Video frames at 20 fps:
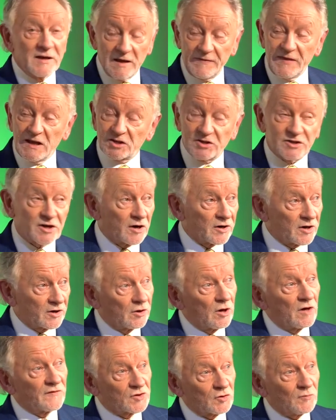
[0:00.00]
yeah, that started it
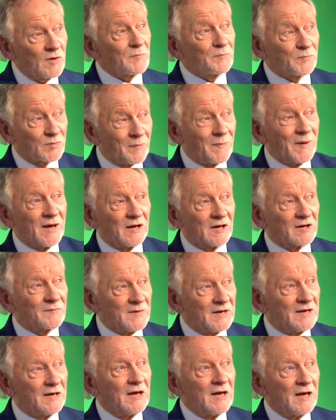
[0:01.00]
off. So that propelled
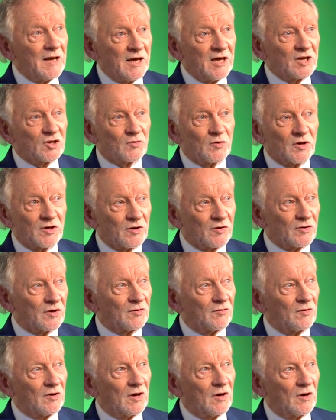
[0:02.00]
me into
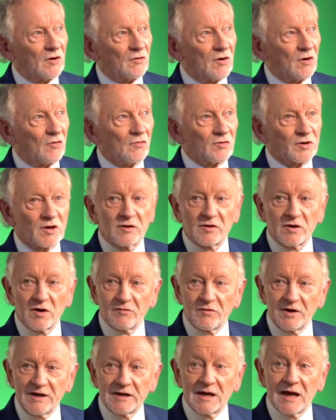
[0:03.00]
another, uh, a whole other
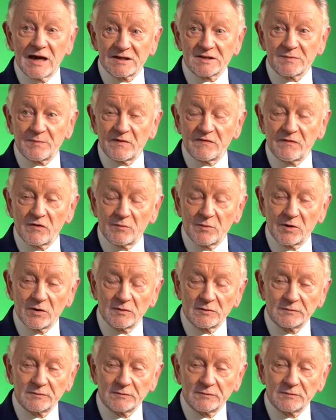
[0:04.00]
arena as a performer.